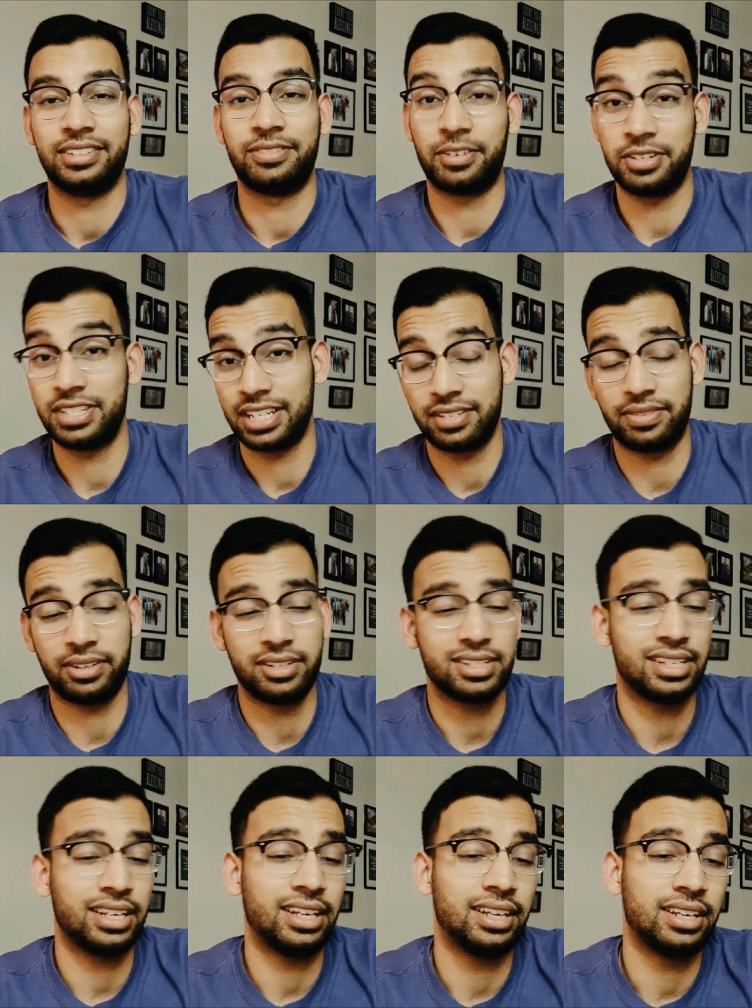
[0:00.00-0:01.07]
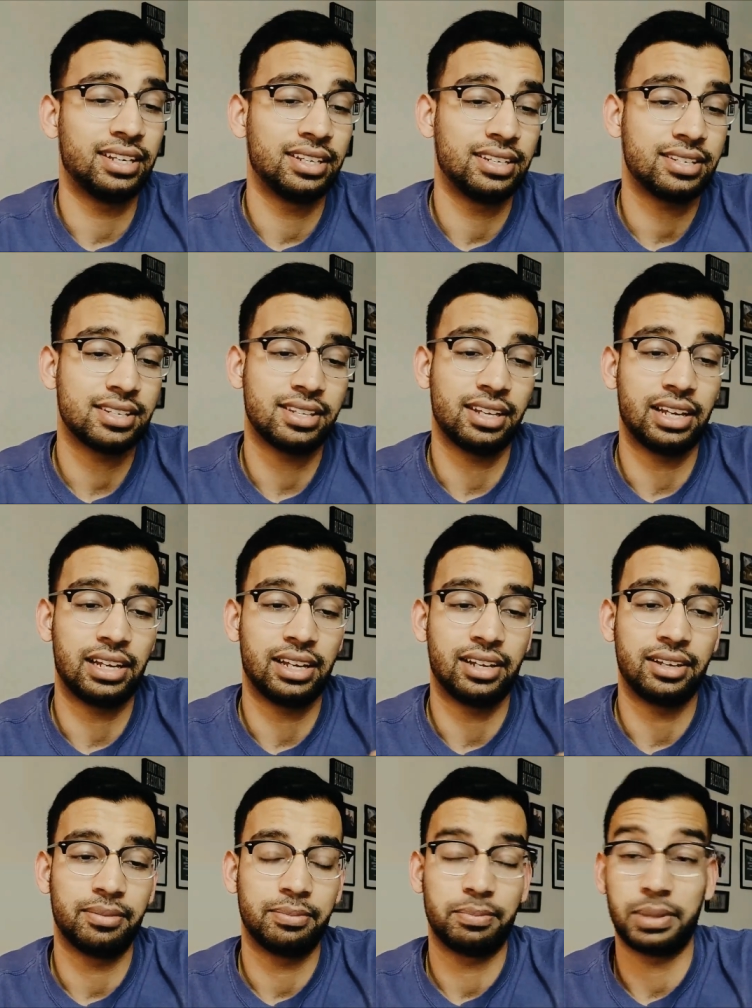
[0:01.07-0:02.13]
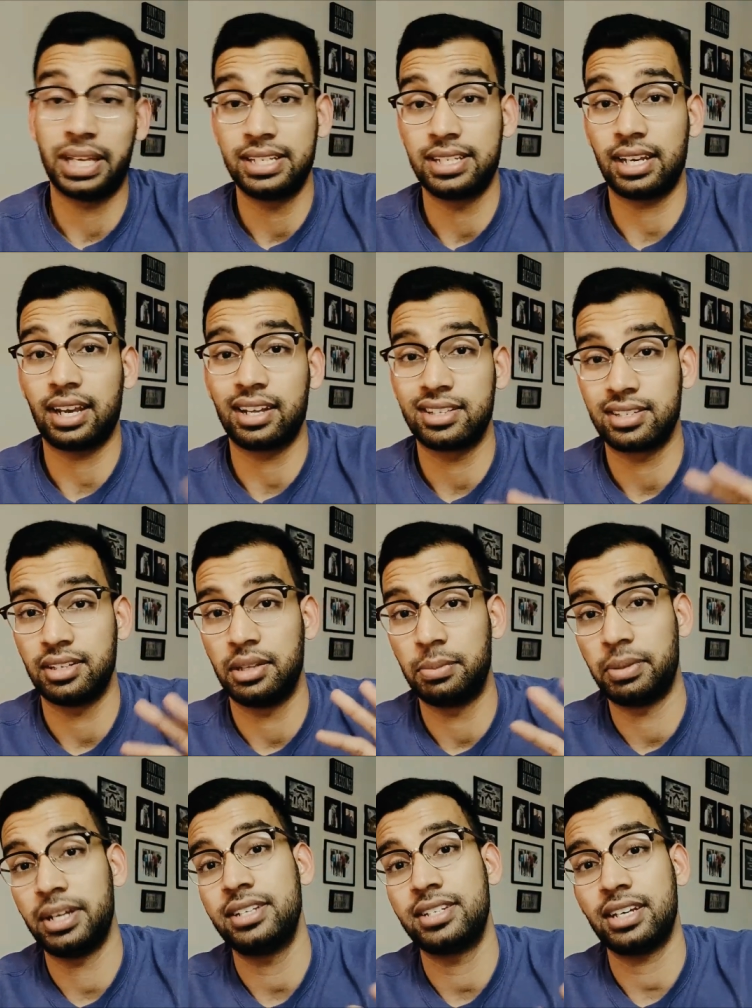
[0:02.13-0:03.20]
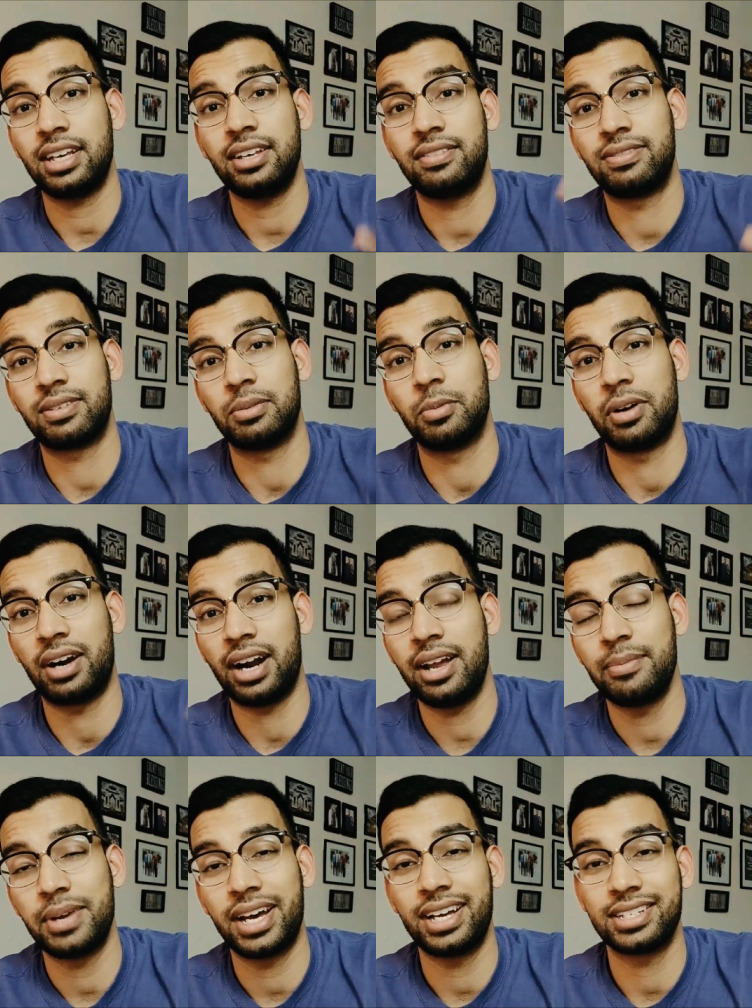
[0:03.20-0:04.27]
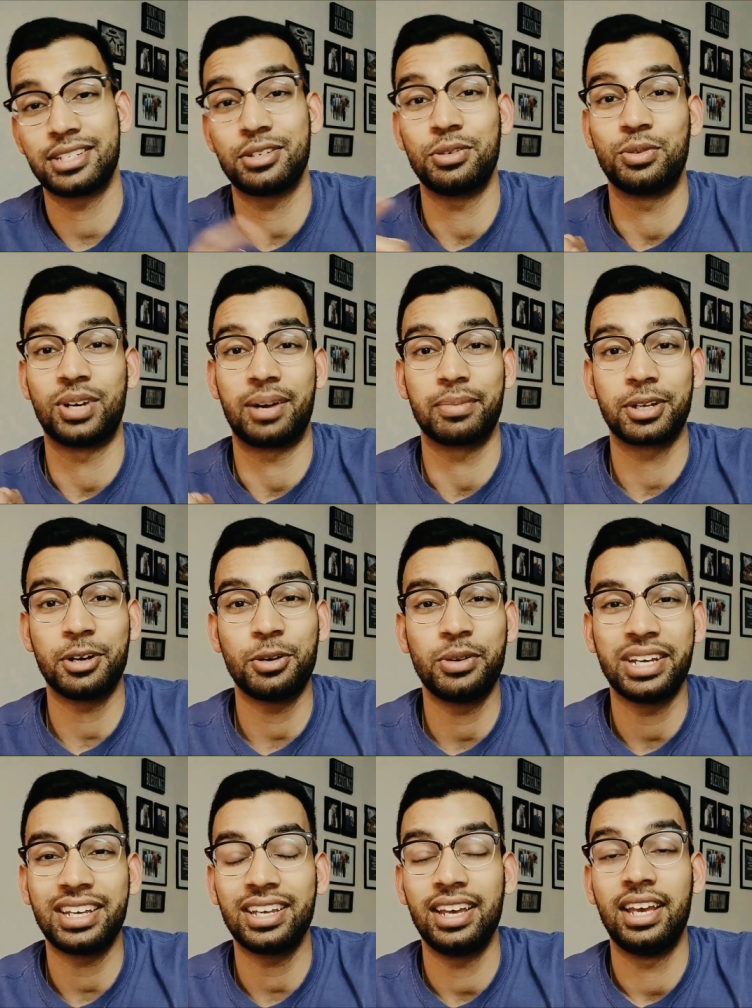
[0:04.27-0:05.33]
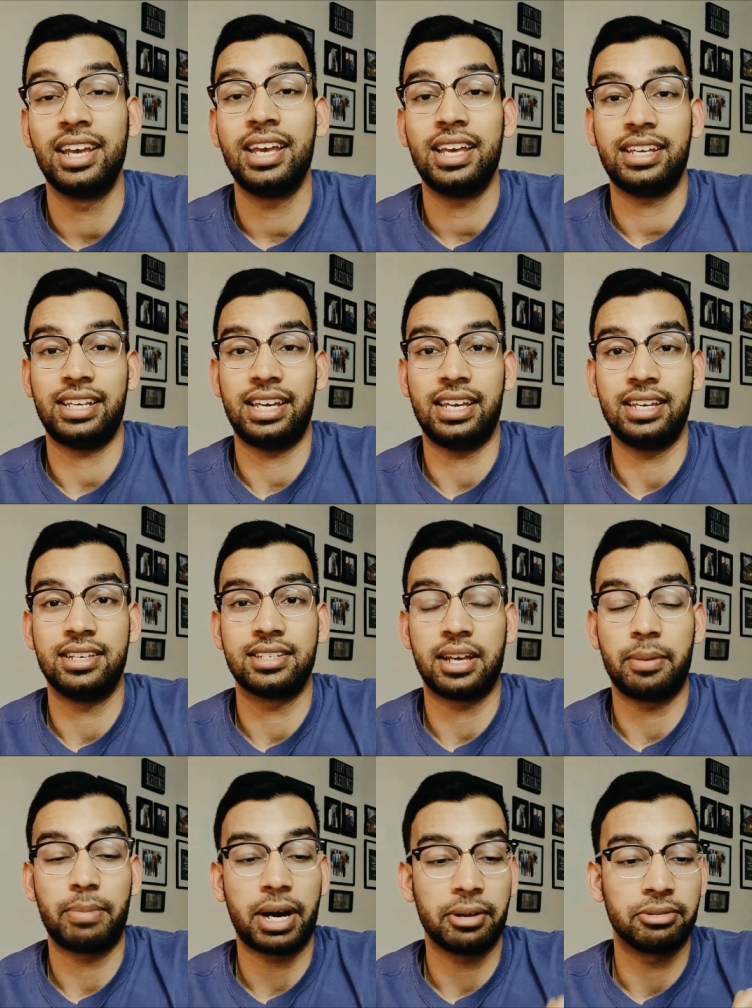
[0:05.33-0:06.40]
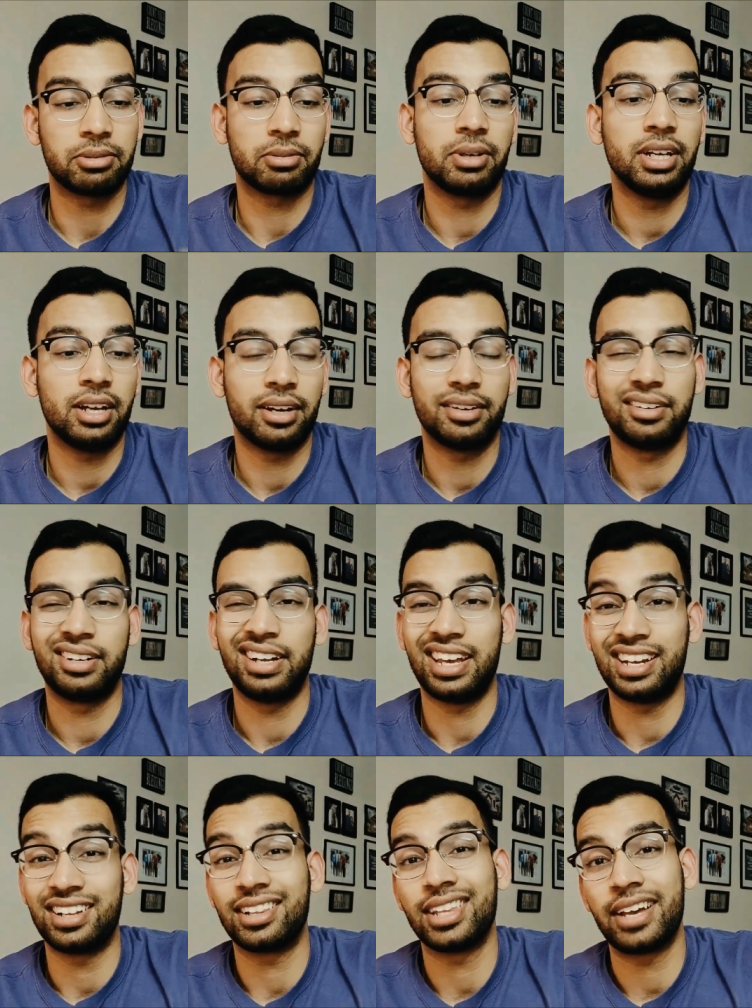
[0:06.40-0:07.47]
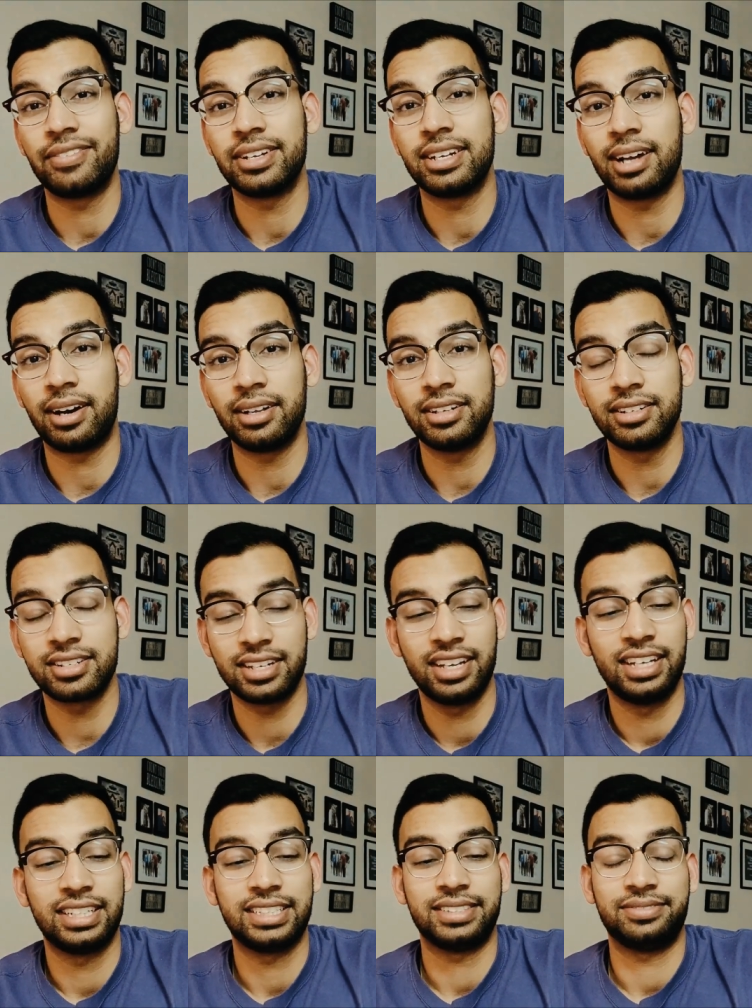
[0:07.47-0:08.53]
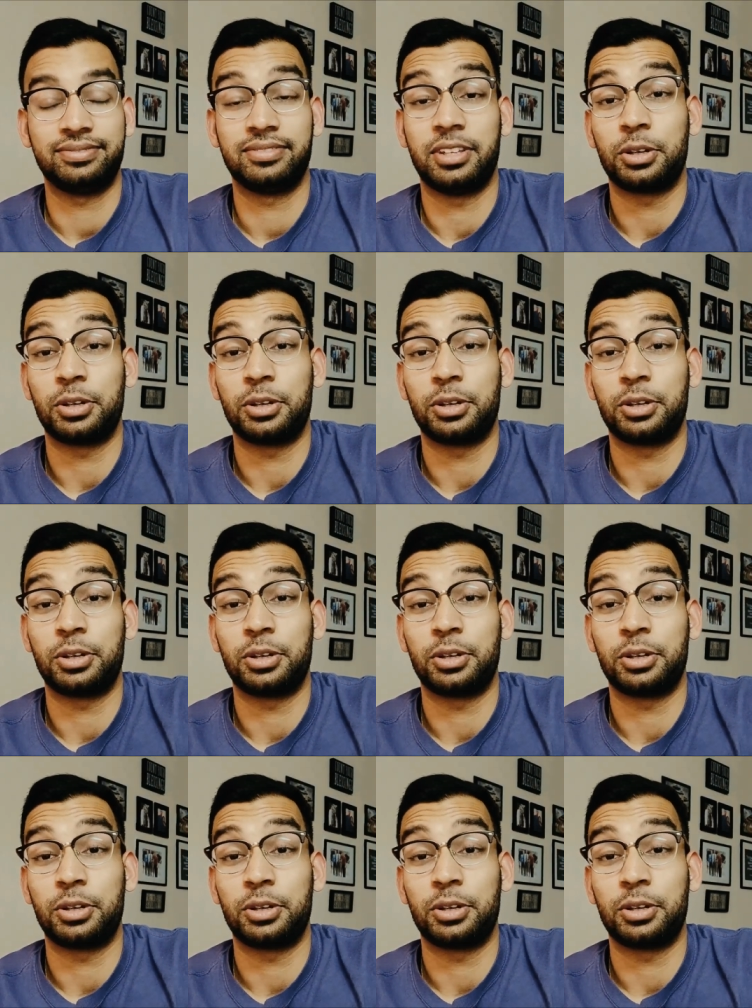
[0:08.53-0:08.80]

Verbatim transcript: first things first is the plane ticket. So the plane ticket from where I'm at to where I'm going is about $311.